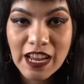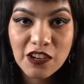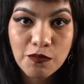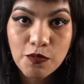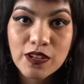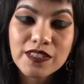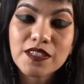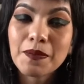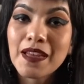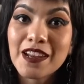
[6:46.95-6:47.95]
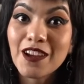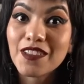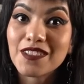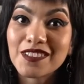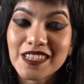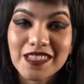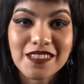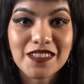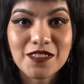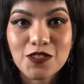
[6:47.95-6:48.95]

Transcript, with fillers: kind of prints depending on the season.